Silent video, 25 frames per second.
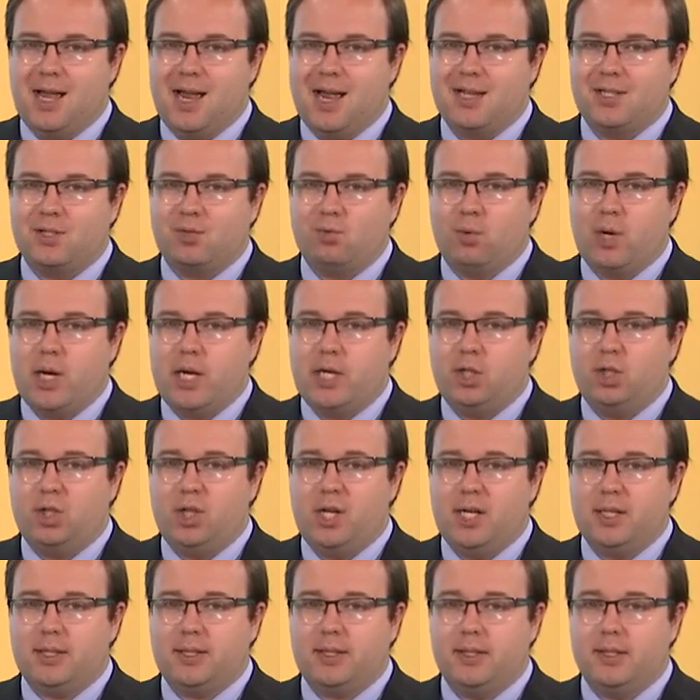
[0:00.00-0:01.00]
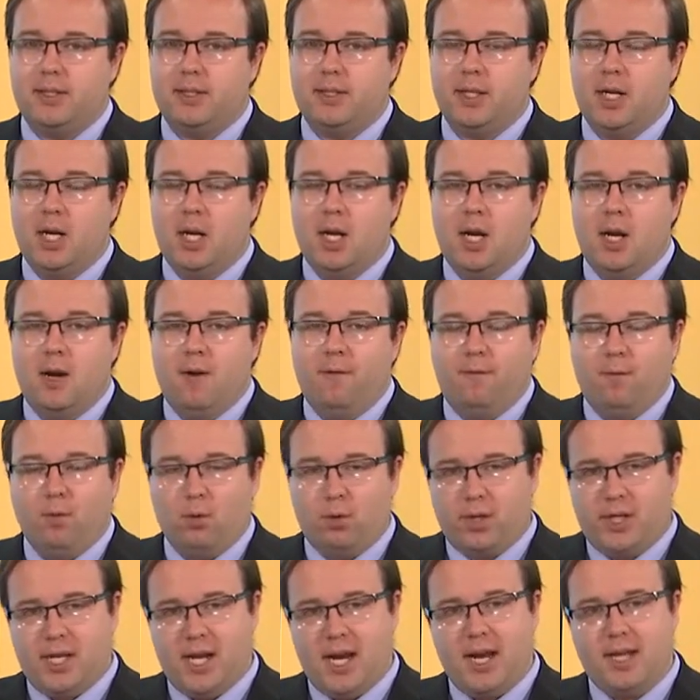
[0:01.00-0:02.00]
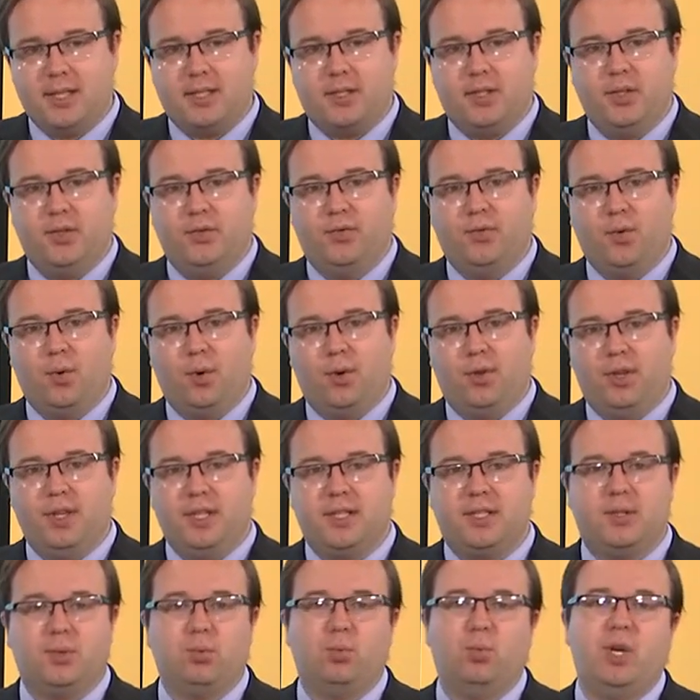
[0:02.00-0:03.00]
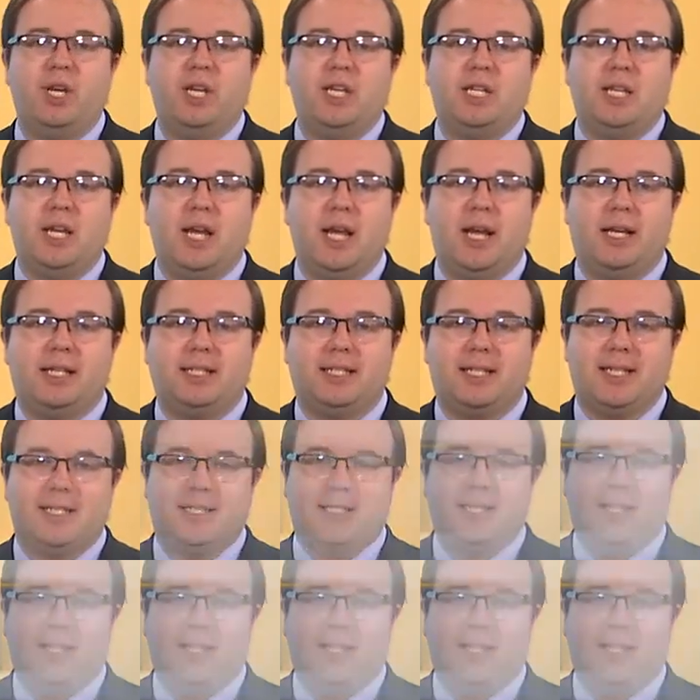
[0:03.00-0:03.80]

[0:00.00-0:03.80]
as rain chances forecasted for this weekend, as